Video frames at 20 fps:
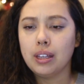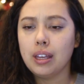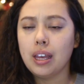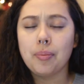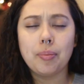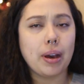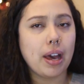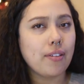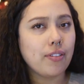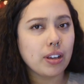
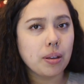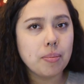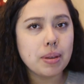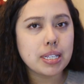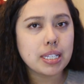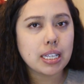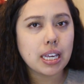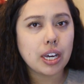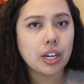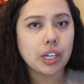am I having a
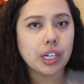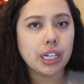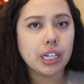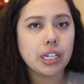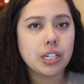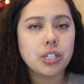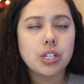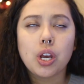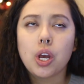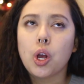
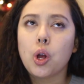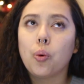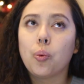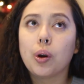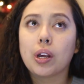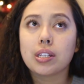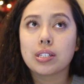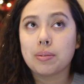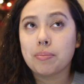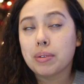miscarriage?
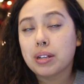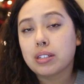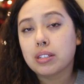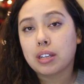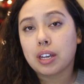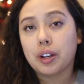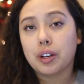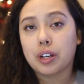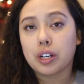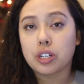What does a
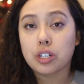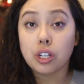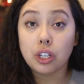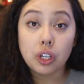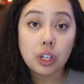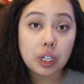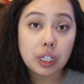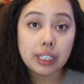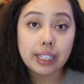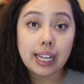miscarriage
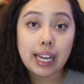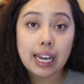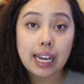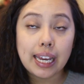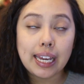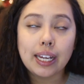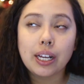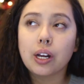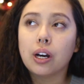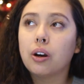look
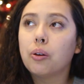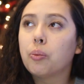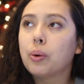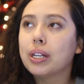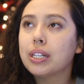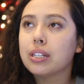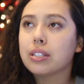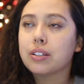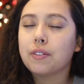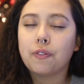like?
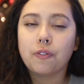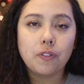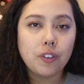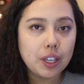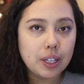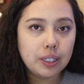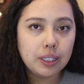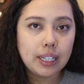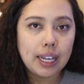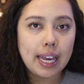What does it
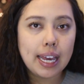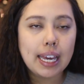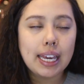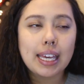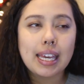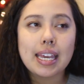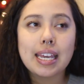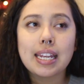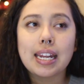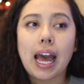feel
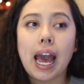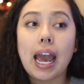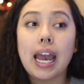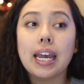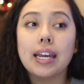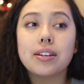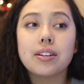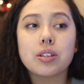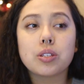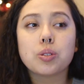like? And
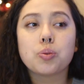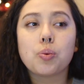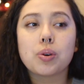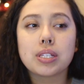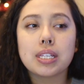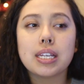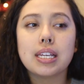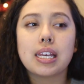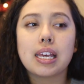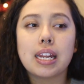I just
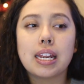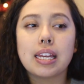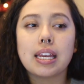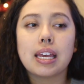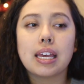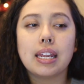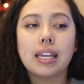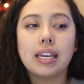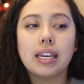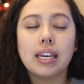wasn't getting
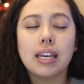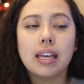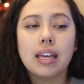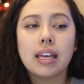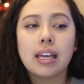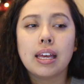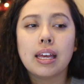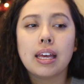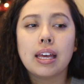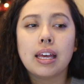any
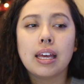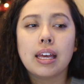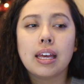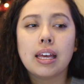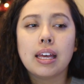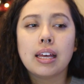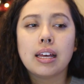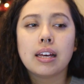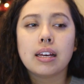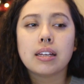
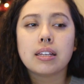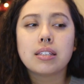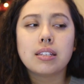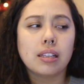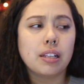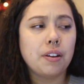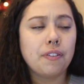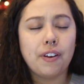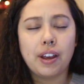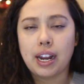
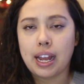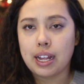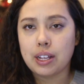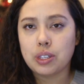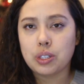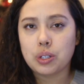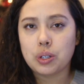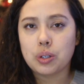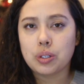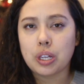solidified
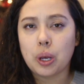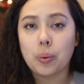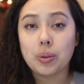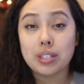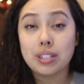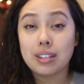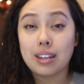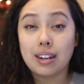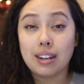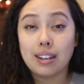answers. I
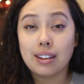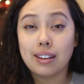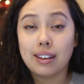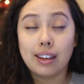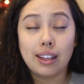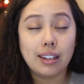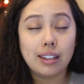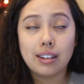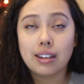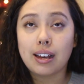wasn't getting
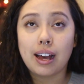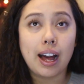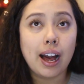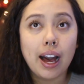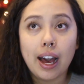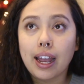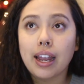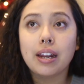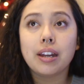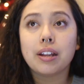any
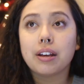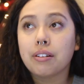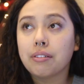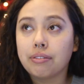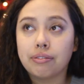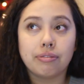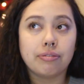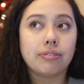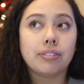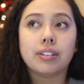kind
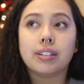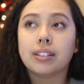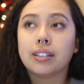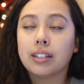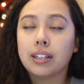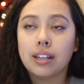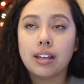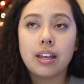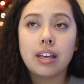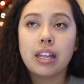of
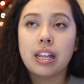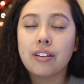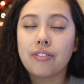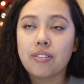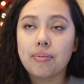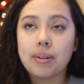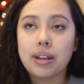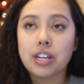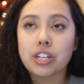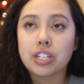
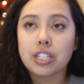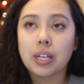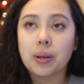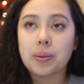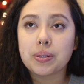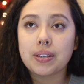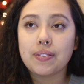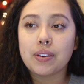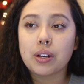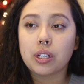information that
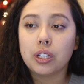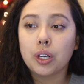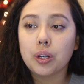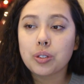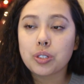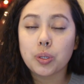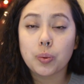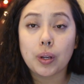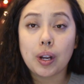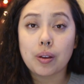was even
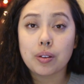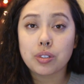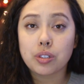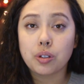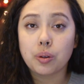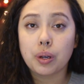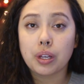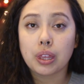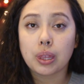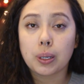close to what I was
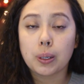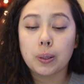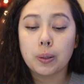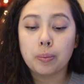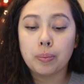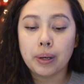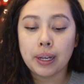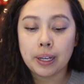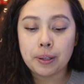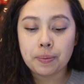going through.